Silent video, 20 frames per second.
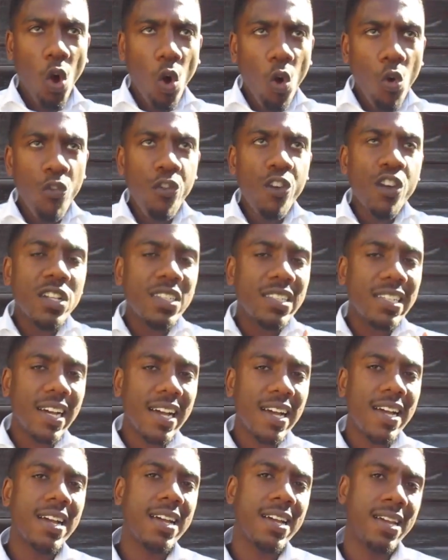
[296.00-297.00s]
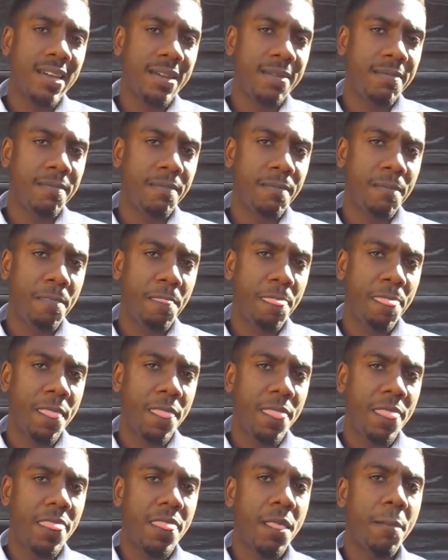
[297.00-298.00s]
over
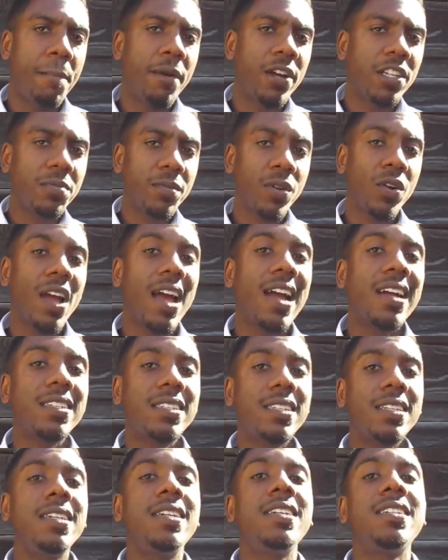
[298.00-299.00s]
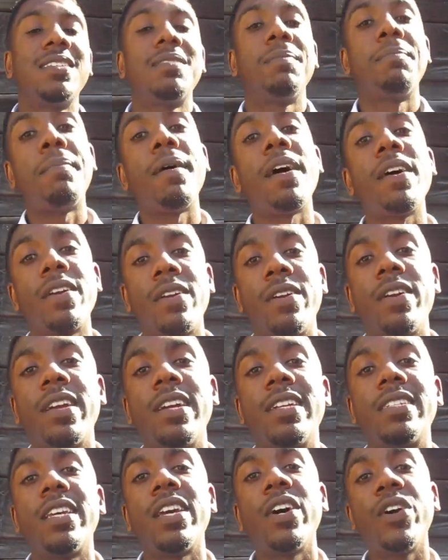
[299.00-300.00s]
time, the breast milk actually gets better, it
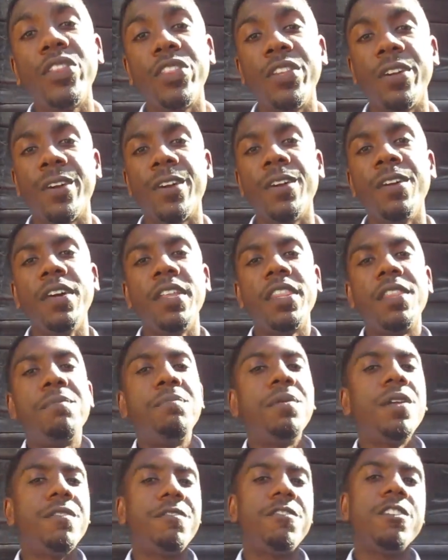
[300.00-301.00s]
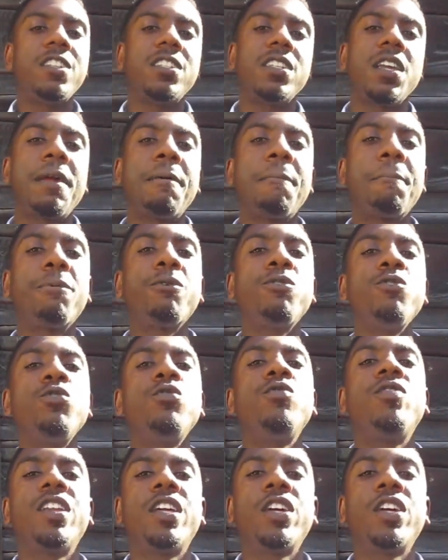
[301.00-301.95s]
gets healthier. The benefits improve